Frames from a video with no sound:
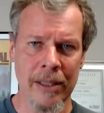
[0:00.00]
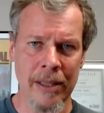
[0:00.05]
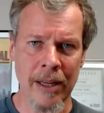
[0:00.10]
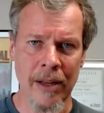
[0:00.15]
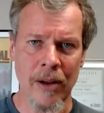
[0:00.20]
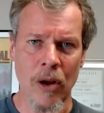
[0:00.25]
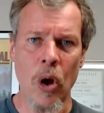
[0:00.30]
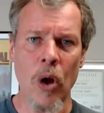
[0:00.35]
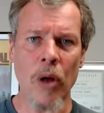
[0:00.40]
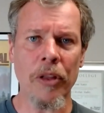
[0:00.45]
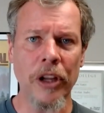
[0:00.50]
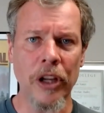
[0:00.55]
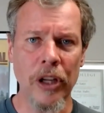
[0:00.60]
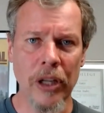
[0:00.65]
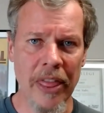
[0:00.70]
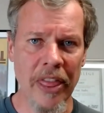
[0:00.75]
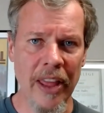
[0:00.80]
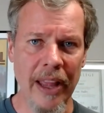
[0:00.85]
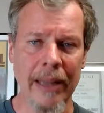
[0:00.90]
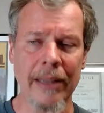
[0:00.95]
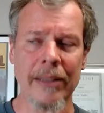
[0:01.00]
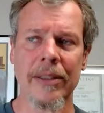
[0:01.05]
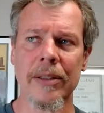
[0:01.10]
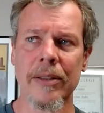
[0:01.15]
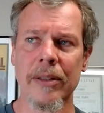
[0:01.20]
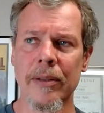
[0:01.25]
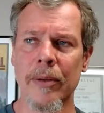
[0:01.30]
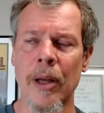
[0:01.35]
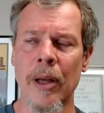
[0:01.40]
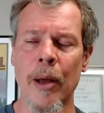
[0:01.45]
uh, all the good things.
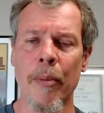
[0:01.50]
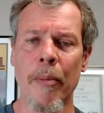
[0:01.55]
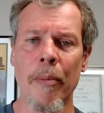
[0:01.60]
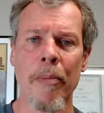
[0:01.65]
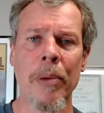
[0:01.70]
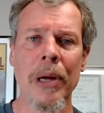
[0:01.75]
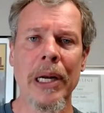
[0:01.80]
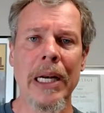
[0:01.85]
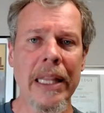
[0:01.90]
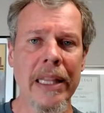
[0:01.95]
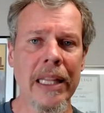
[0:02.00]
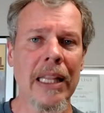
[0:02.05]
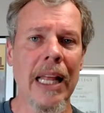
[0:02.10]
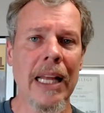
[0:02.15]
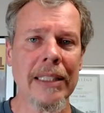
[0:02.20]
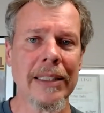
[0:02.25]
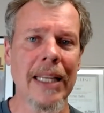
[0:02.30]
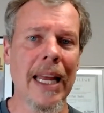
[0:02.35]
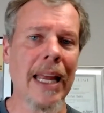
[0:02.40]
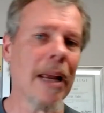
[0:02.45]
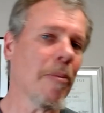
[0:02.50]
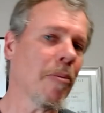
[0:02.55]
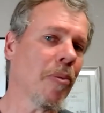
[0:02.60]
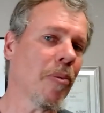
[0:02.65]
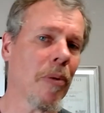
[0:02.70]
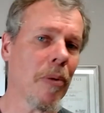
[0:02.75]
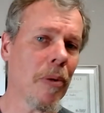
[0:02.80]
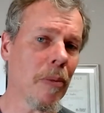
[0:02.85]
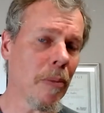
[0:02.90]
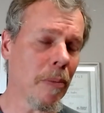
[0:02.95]
Uh, but nonetheless, I am
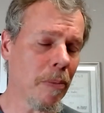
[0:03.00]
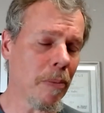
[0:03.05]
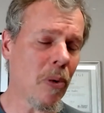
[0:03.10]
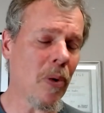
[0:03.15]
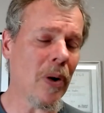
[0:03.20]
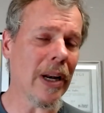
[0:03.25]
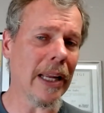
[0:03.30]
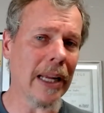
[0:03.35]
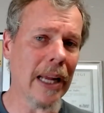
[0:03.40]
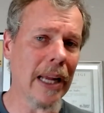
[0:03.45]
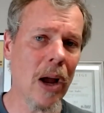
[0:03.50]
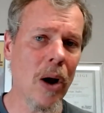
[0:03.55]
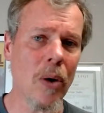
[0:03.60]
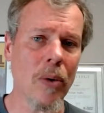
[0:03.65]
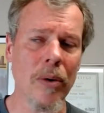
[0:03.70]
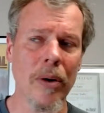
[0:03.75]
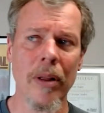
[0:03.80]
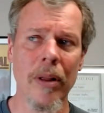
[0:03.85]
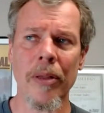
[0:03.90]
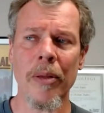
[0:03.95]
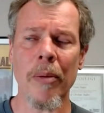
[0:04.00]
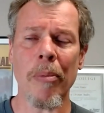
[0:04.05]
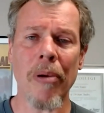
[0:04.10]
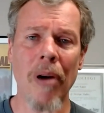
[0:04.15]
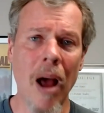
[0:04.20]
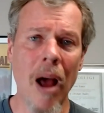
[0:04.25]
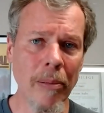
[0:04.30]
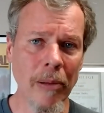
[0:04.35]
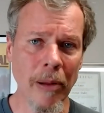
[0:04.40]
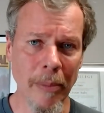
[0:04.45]
pro- pointing out the
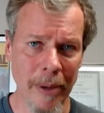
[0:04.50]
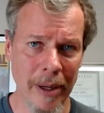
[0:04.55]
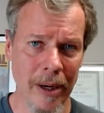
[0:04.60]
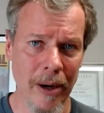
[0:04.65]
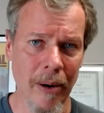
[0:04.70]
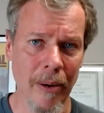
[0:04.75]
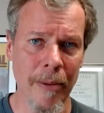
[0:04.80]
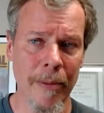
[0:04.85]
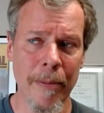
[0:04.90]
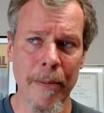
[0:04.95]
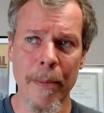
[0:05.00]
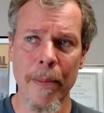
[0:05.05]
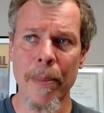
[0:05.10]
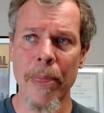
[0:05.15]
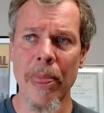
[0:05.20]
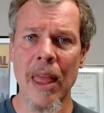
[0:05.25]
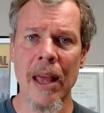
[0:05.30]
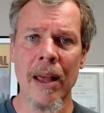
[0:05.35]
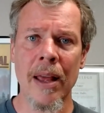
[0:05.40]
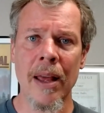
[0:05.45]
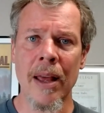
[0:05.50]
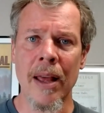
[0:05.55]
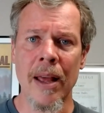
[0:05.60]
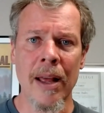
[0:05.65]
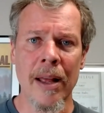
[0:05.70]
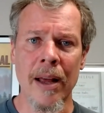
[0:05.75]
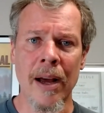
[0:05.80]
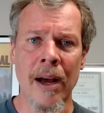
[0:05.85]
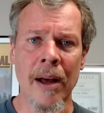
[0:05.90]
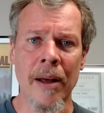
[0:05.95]
problem here
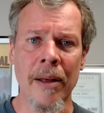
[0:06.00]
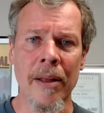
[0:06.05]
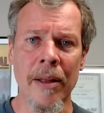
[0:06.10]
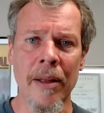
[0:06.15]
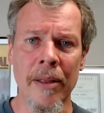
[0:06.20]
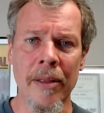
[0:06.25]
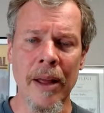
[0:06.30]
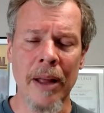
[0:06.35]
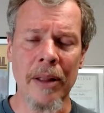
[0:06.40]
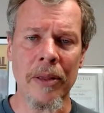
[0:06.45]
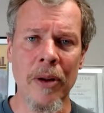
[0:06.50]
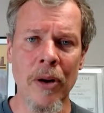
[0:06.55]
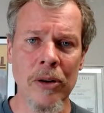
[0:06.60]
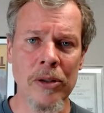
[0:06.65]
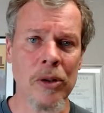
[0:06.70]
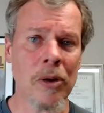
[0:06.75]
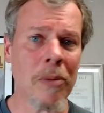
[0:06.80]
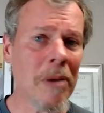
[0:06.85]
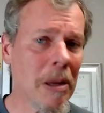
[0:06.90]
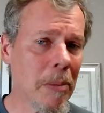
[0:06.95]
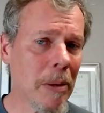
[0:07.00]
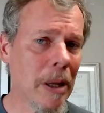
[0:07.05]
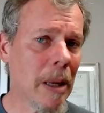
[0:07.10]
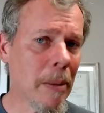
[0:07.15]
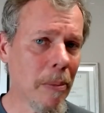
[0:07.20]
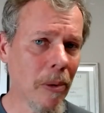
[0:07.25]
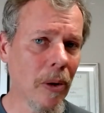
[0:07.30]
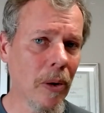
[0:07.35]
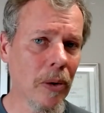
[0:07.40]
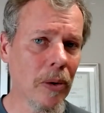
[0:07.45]
uh, that there are so many
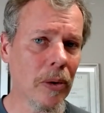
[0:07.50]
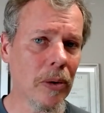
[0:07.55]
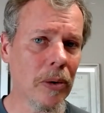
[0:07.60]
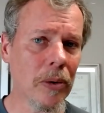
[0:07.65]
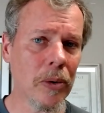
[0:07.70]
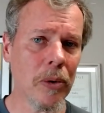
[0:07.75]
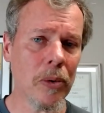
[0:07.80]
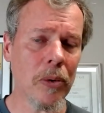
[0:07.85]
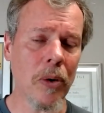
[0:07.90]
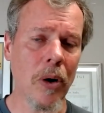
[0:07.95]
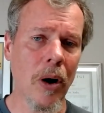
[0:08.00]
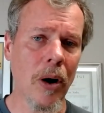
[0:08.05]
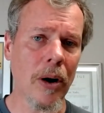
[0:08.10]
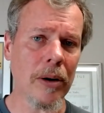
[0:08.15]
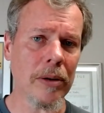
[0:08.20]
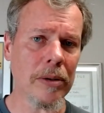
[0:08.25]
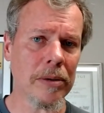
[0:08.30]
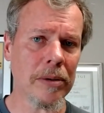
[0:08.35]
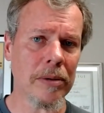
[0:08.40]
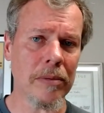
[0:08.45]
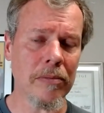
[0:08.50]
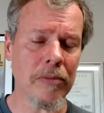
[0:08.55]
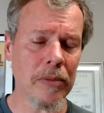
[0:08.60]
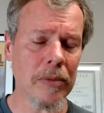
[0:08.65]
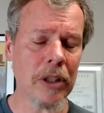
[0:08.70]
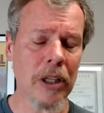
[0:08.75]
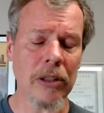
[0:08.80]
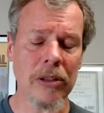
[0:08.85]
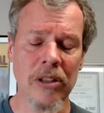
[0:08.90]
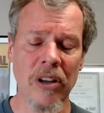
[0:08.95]
people who are
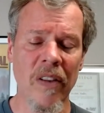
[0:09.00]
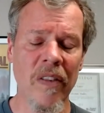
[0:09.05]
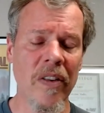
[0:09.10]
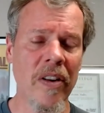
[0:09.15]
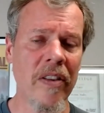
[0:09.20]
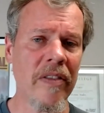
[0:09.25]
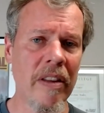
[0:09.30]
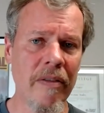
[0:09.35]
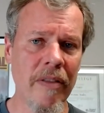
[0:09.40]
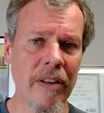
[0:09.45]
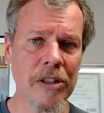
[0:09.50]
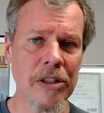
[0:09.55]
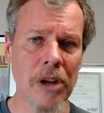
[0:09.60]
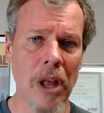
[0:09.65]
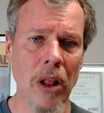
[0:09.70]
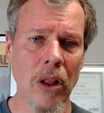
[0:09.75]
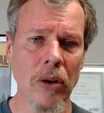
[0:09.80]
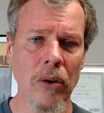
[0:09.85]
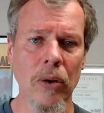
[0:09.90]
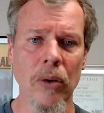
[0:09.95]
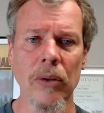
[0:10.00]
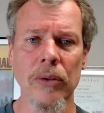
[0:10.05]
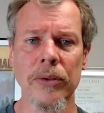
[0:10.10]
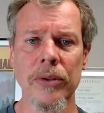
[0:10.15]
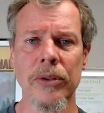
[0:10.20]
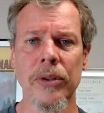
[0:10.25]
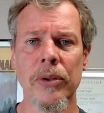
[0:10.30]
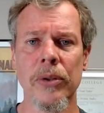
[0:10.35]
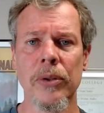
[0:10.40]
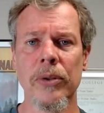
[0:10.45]
conservative
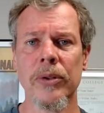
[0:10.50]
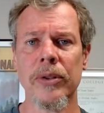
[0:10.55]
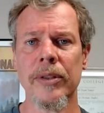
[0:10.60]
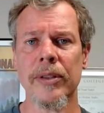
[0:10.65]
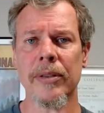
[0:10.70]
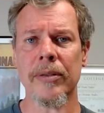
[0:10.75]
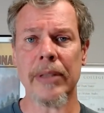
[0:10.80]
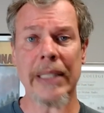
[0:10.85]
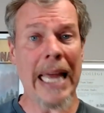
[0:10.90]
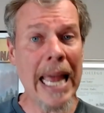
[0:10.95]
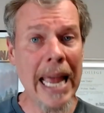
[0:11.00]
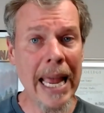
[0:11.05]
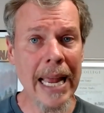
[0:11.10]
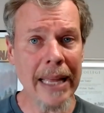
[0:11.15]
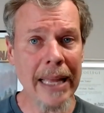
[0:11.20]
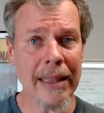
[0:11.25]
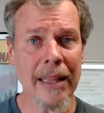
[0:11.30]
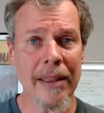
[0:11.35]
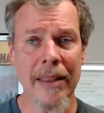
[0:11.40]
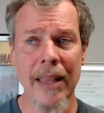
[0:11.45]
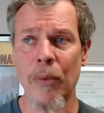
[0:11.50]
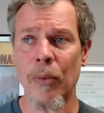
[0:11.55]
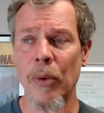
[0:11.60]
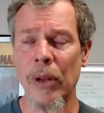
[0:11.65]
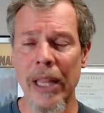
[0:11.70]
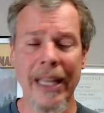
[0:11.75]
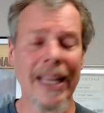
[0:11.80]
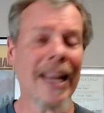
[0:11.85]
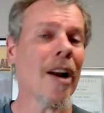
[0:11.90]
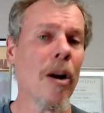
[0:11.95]
evangelicals who say that they
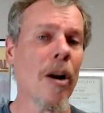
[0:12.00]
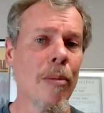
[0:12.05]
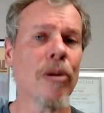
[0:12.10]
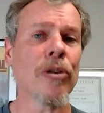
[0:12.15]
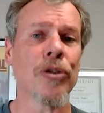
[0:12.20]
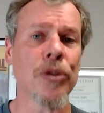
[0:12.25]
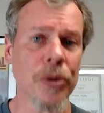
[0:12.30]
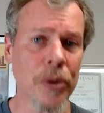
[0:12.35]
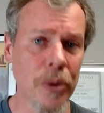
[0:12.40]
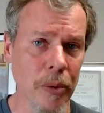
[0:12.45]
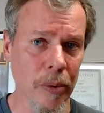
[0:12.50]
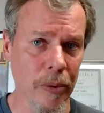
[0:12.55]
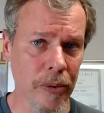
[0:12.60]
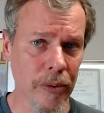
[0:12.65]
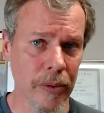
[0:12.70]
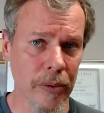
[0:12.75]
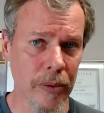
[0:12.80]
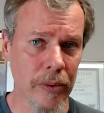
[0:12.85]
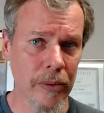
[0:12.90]
really care about truth